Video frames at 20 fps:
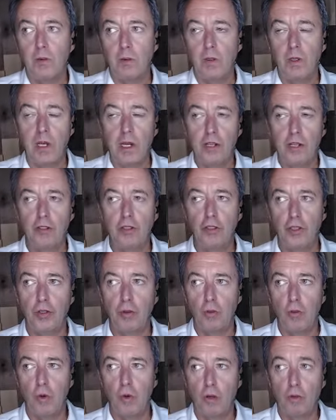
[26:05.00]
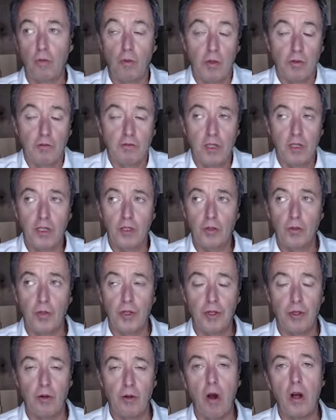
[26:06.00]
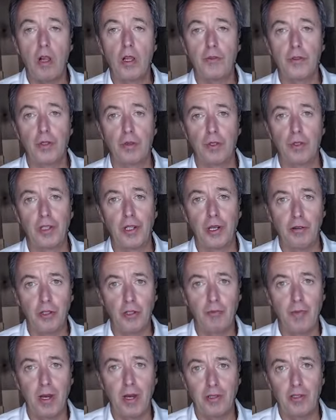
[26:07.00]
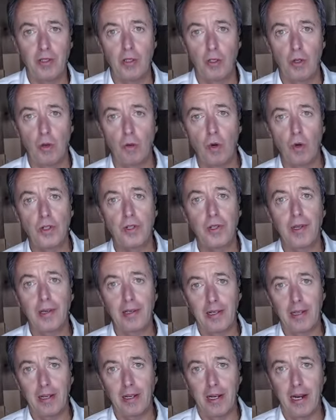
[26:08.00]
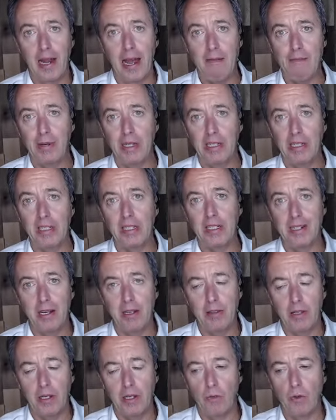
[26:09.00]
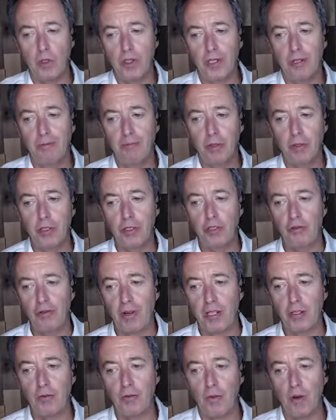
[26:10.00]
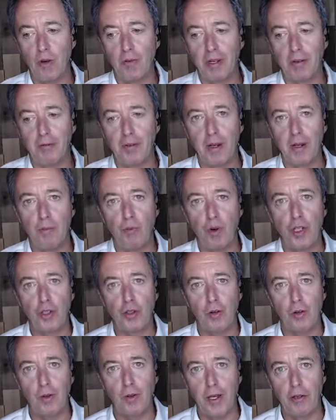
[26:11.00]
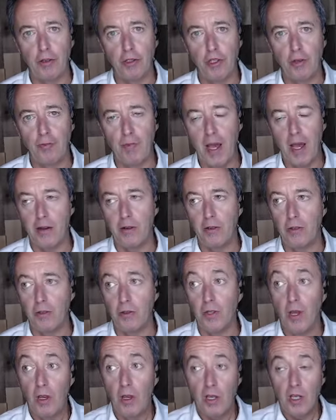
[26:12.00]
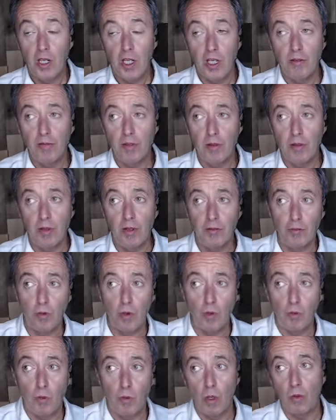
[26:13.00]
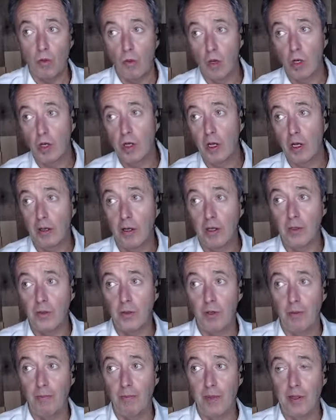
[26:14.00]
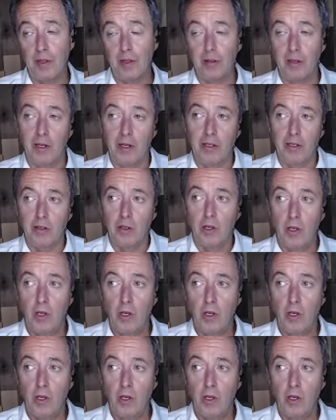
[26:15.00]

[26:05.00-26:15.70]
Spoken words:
energy work, well, really within all of source energy medicine, the worst thing that can happen is nothing. We're simply transforming vibrational energy patterns. Even if we're working on something that